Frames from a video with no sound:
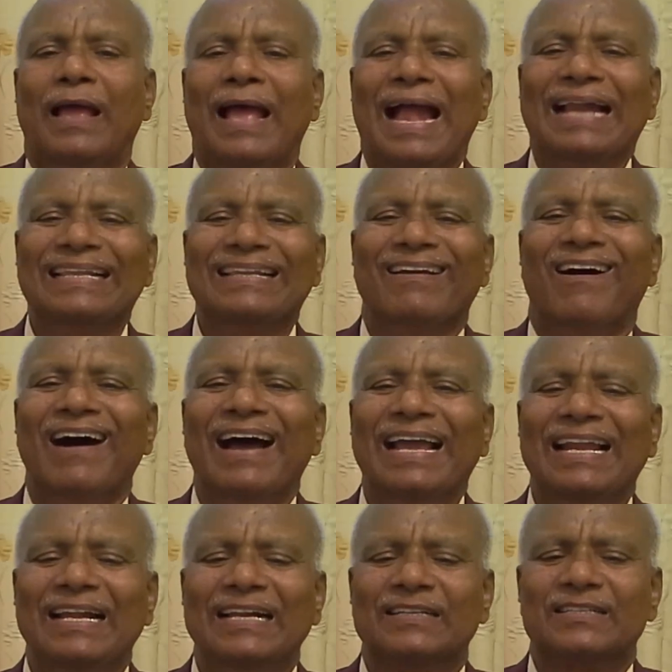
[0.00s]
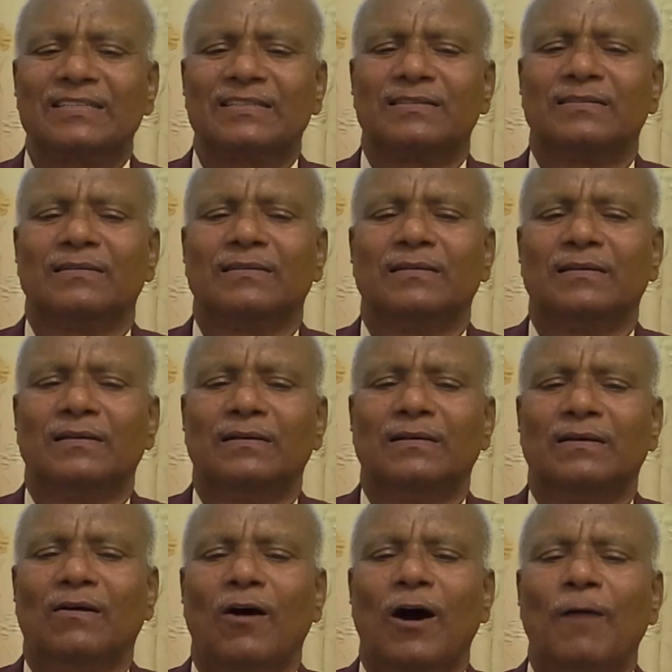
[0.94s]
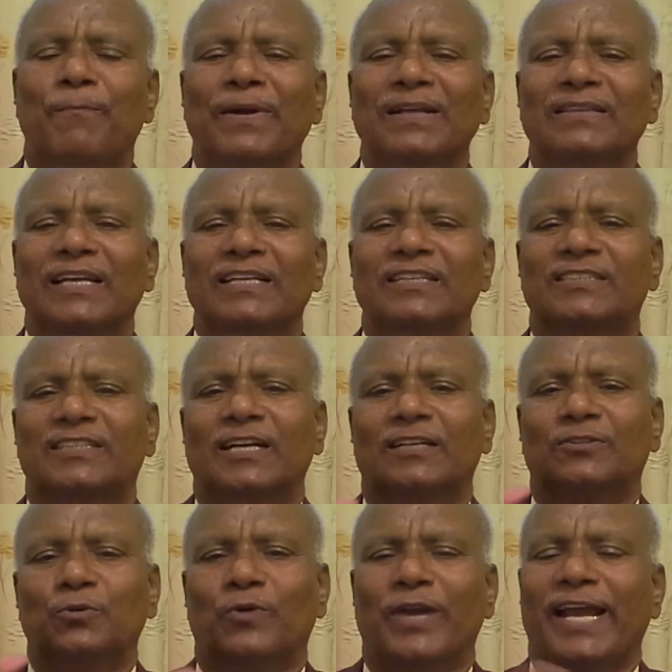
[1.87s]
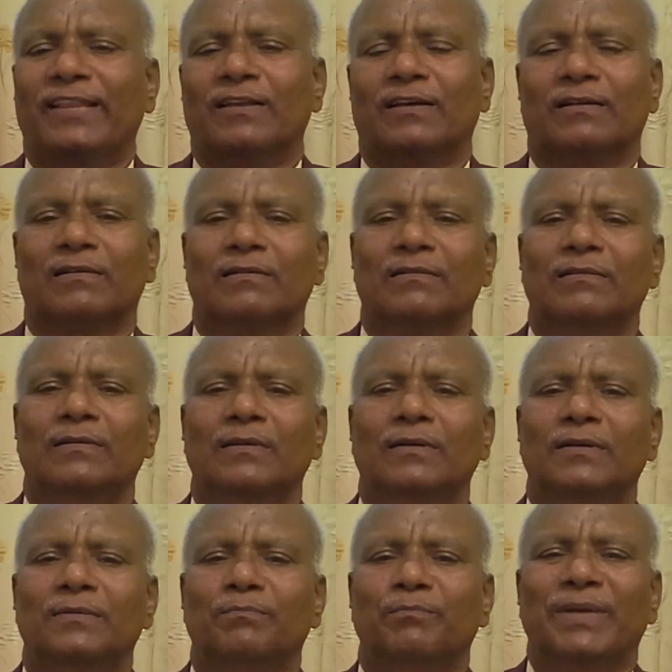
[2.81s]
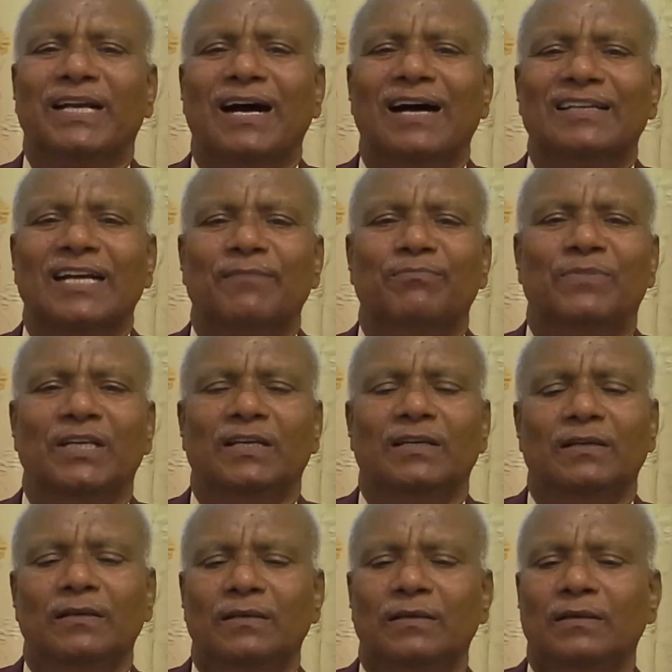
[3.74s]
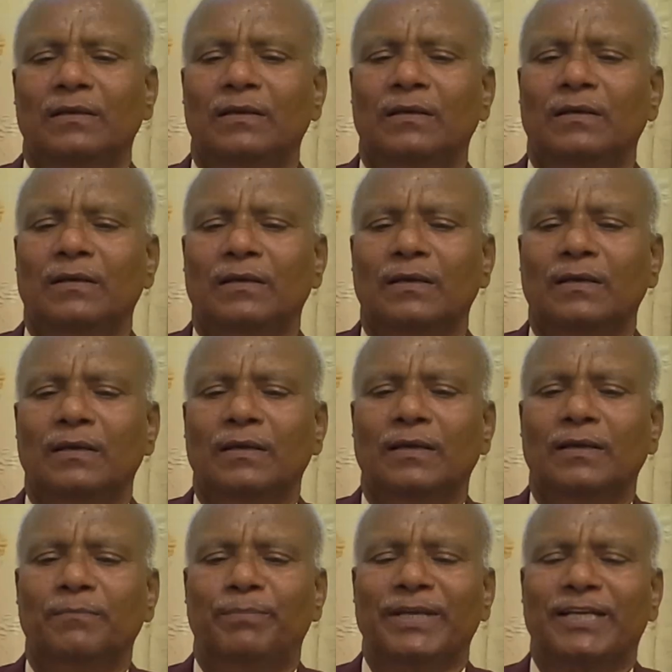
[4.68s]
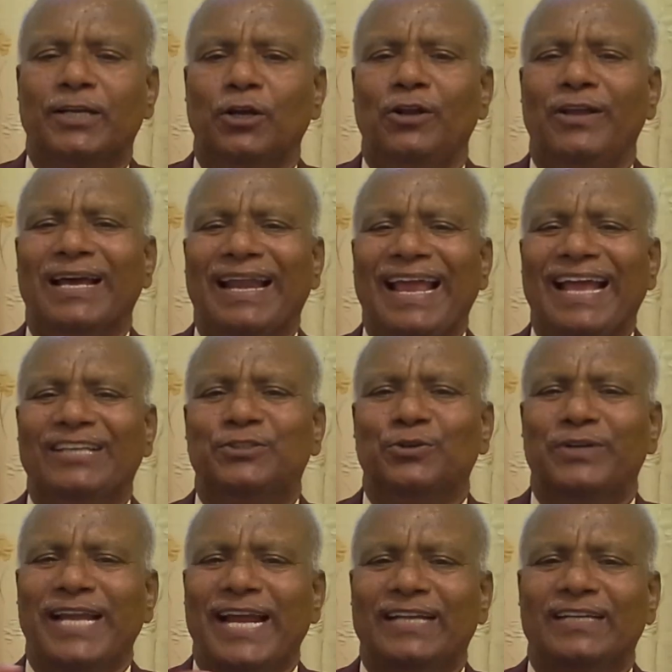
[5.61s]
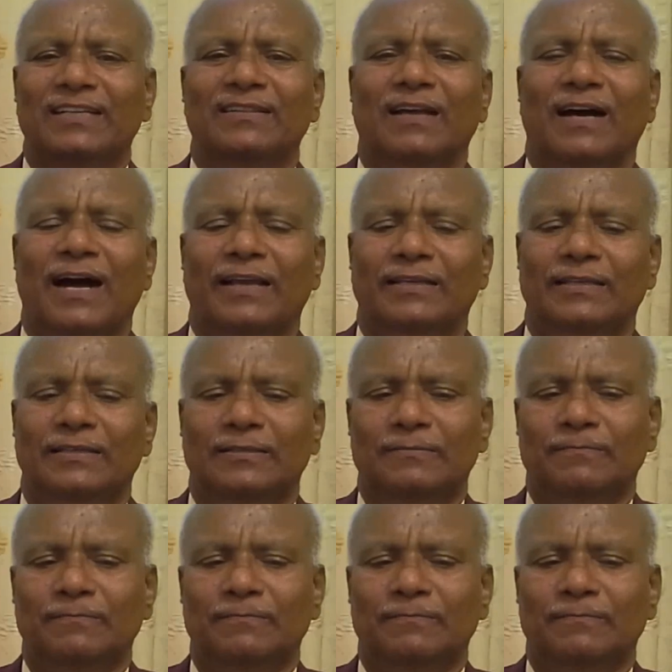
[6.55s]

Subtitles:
and the eyelids often they stuck together because of the peculiar exudate in the eye.